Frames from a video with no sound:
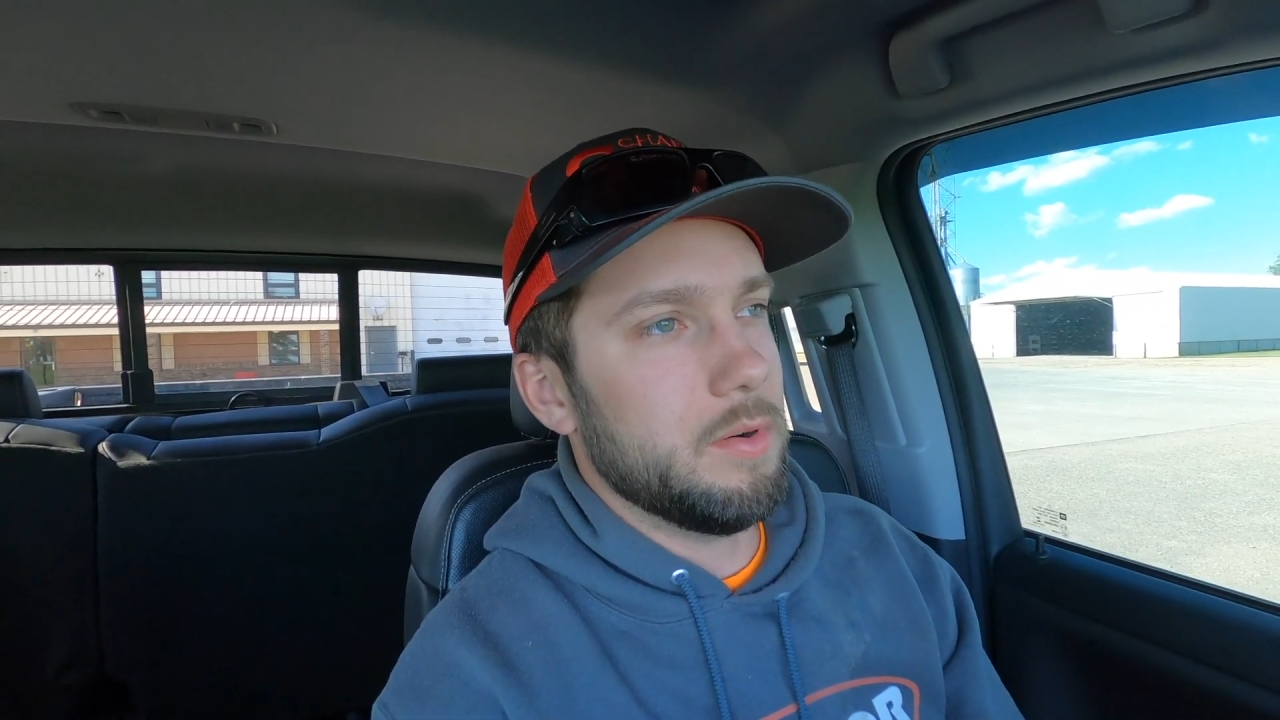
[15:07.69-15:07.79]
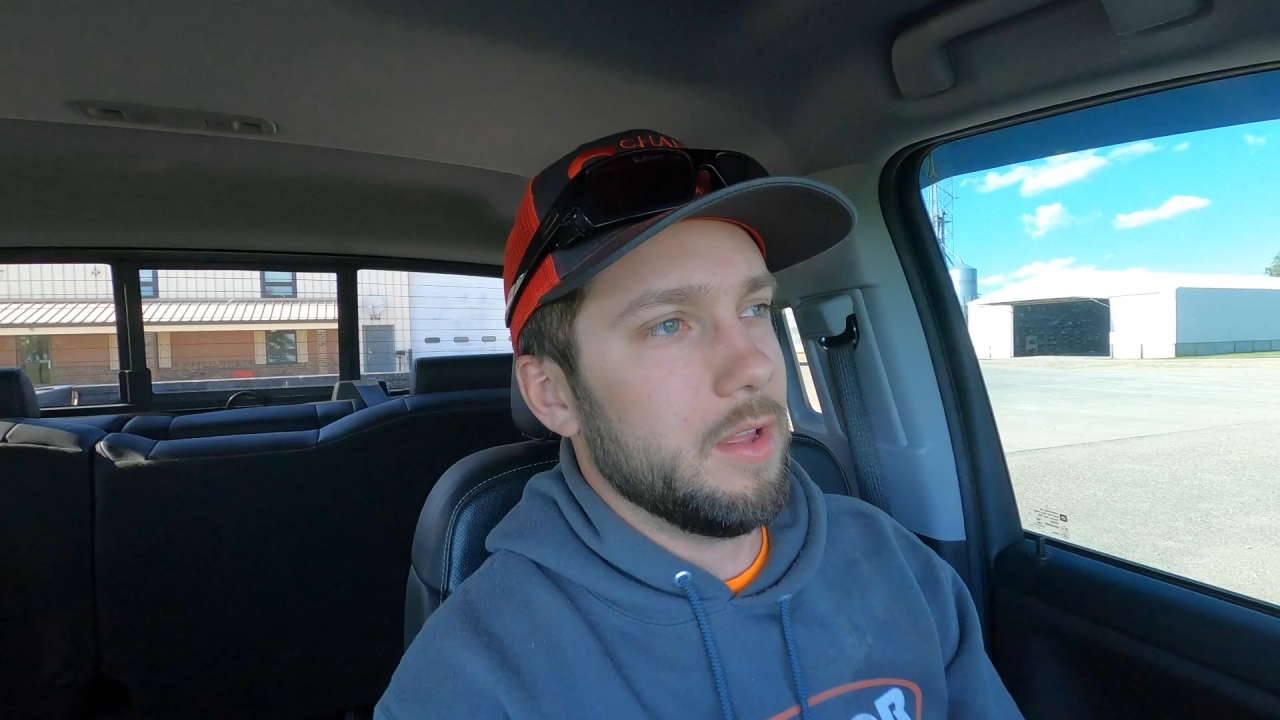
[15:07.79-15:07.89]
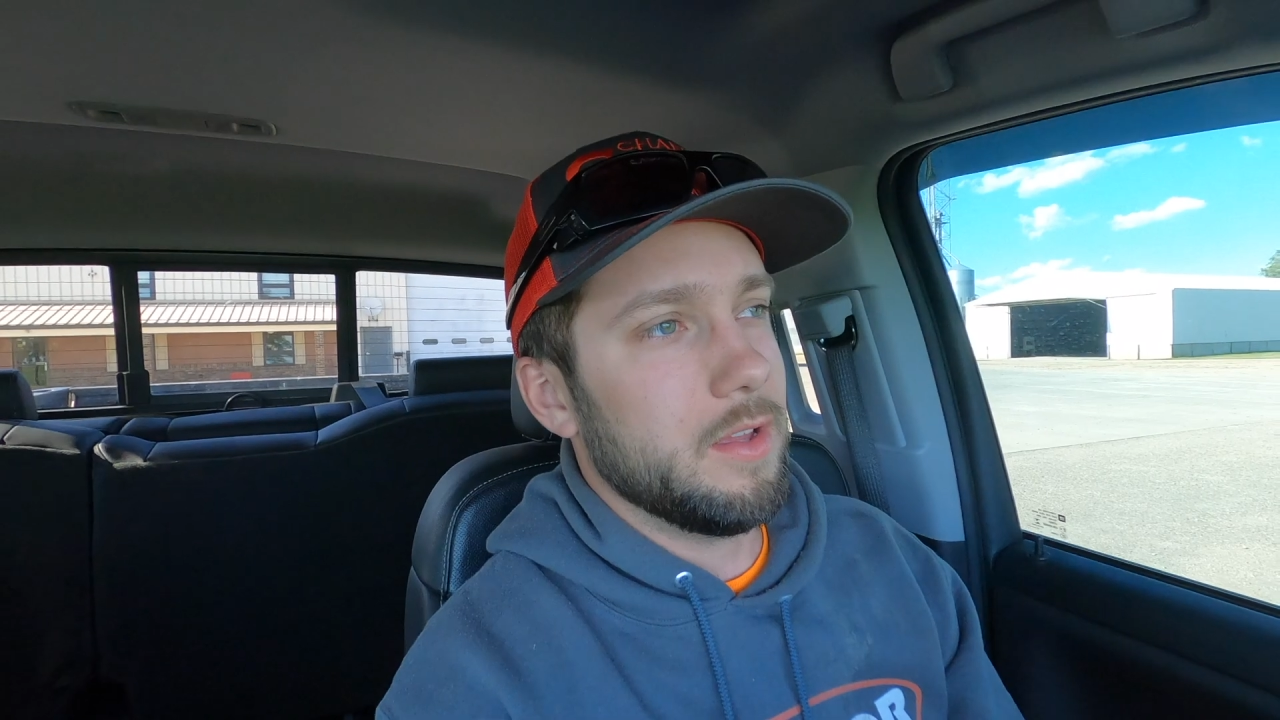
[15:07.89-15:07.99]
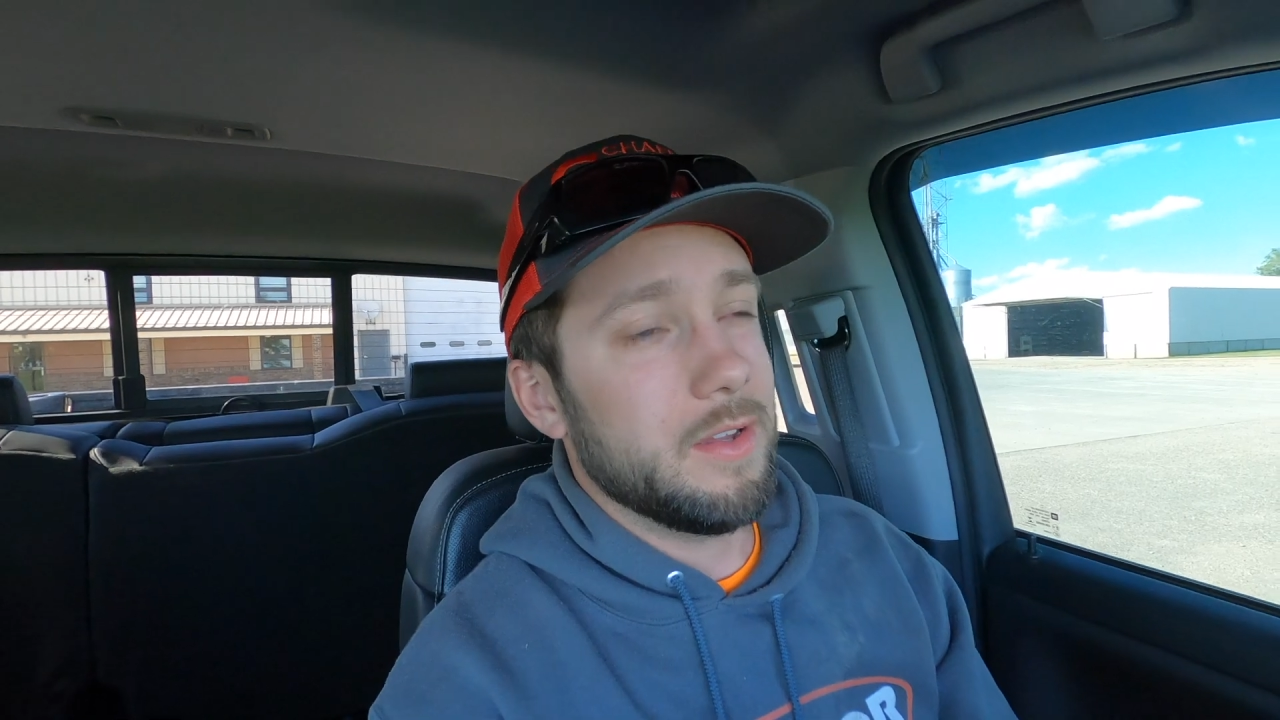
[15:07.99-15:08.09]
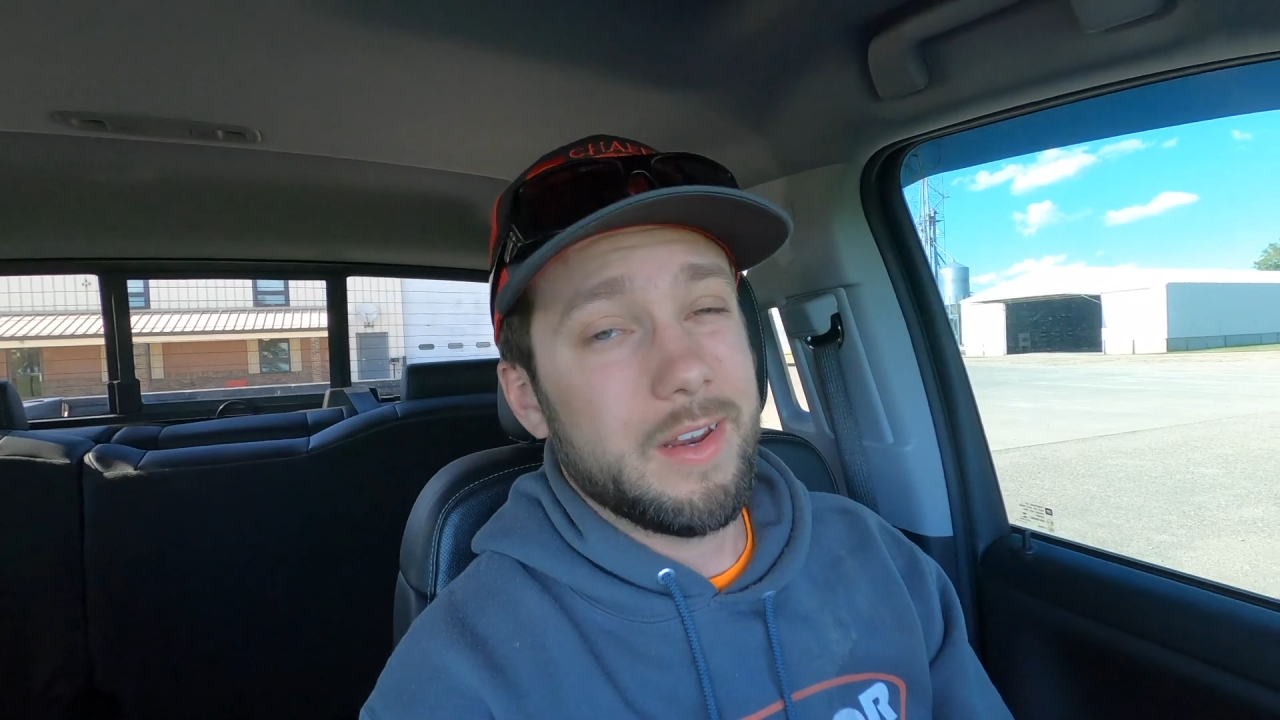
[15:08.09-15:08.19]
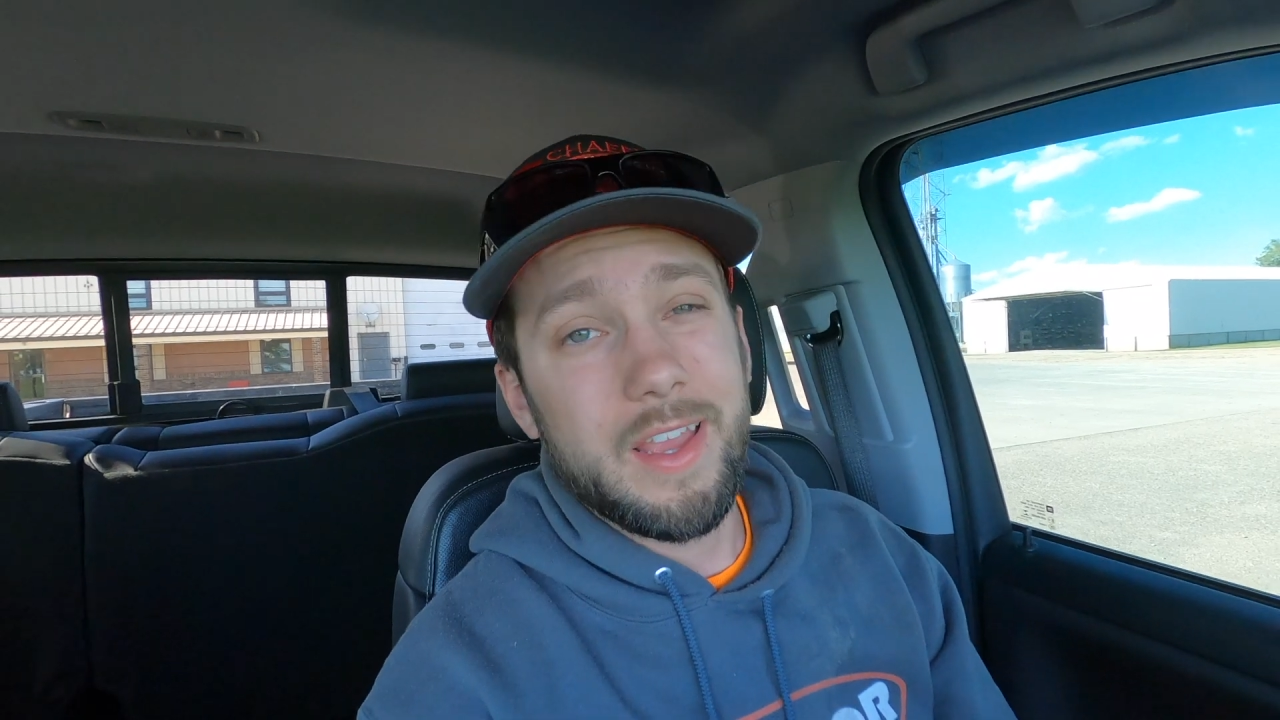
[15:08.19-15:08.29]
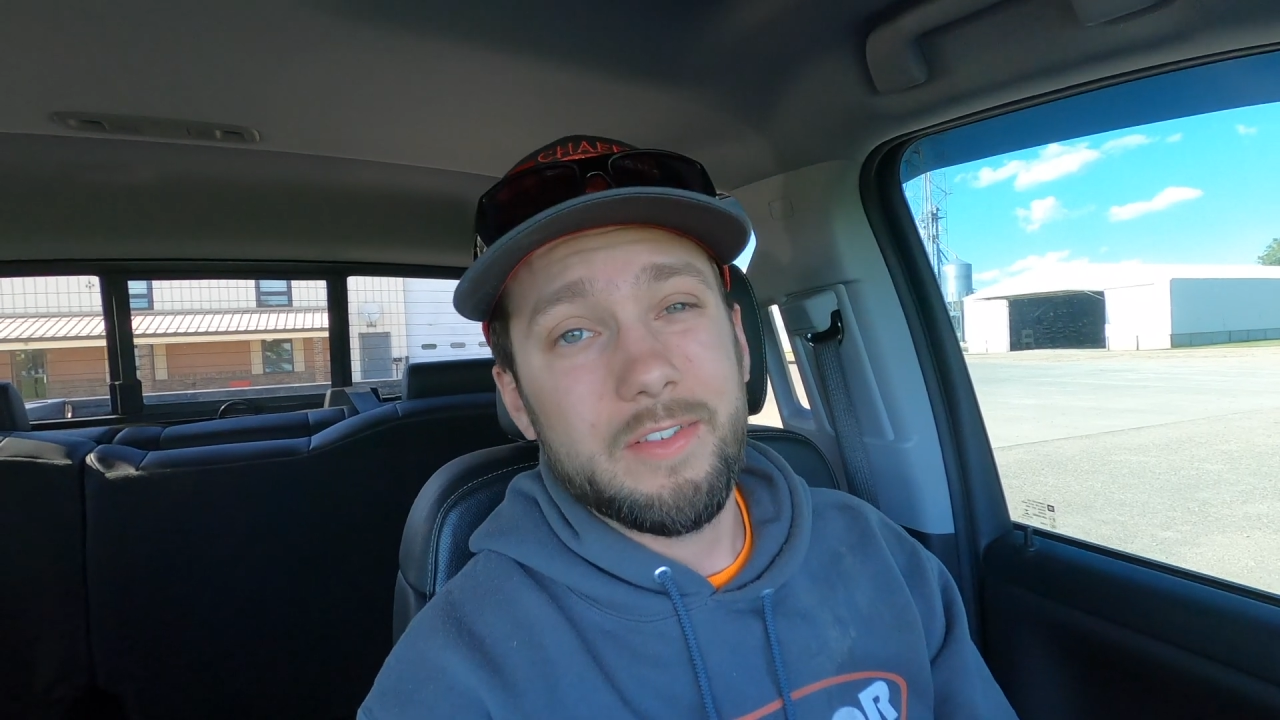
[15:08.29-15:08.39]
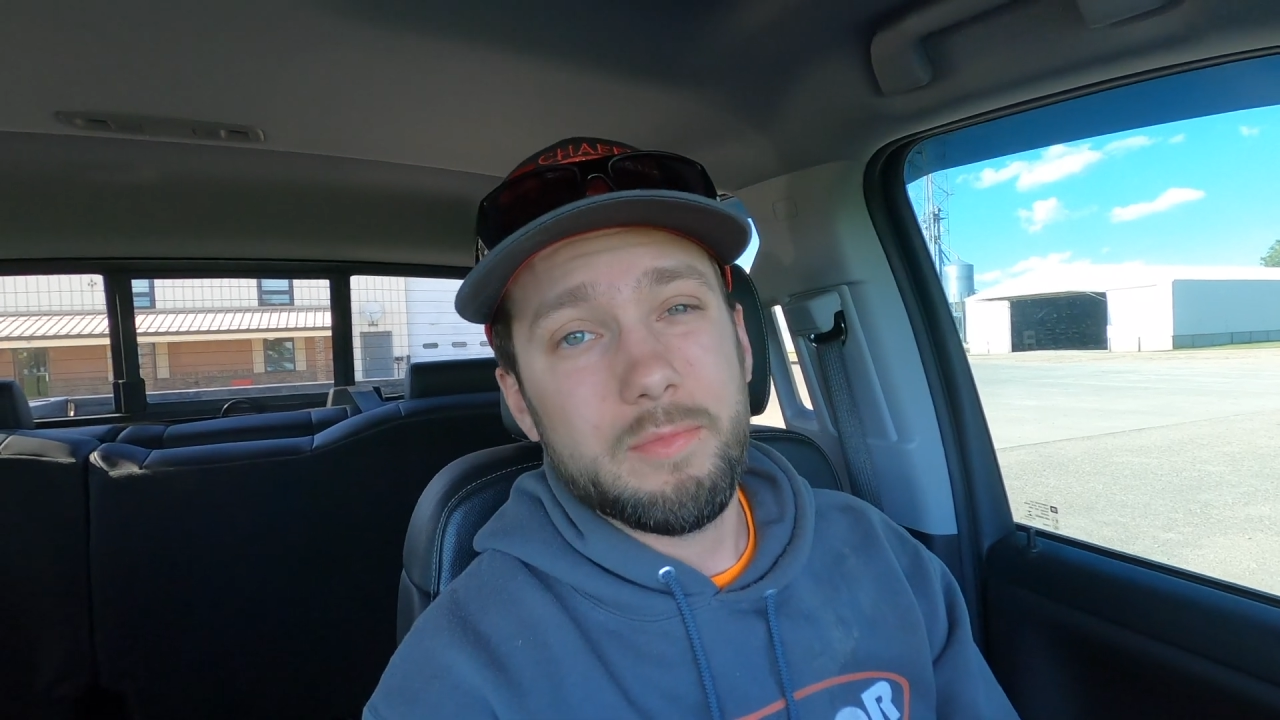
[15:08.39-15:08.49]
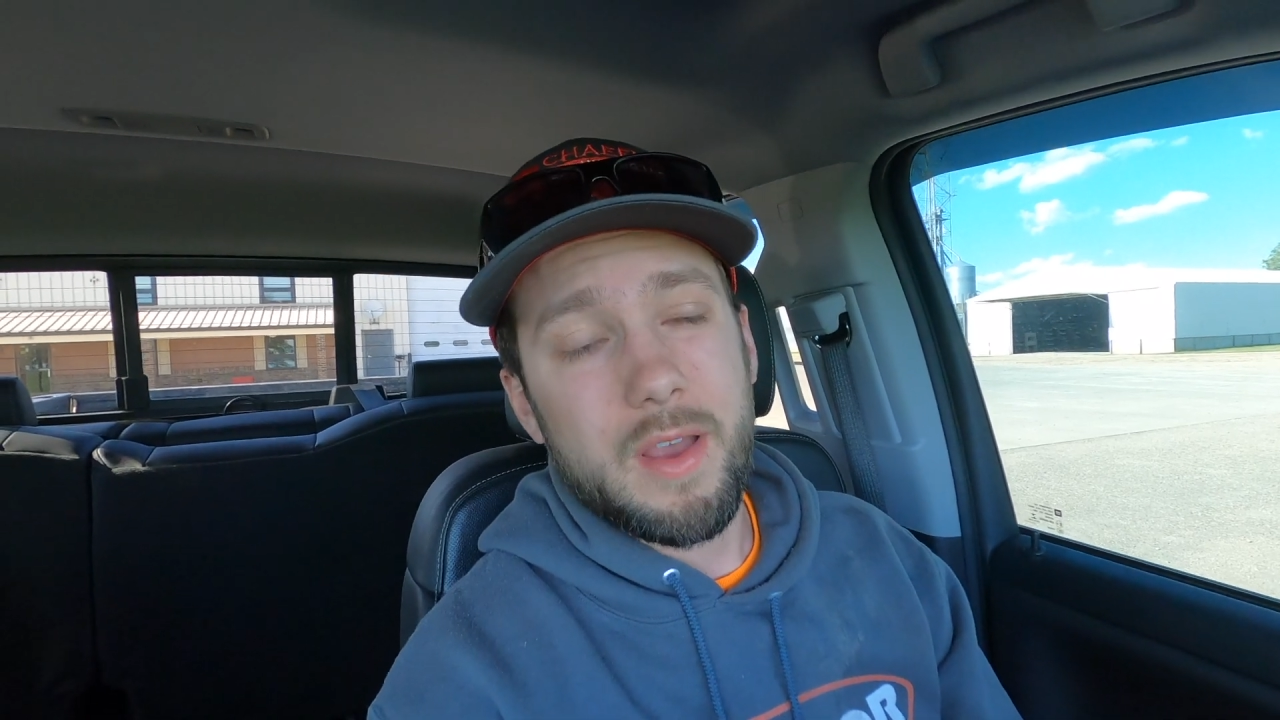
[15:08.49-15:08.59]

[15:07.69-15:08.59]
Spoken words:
probably a good half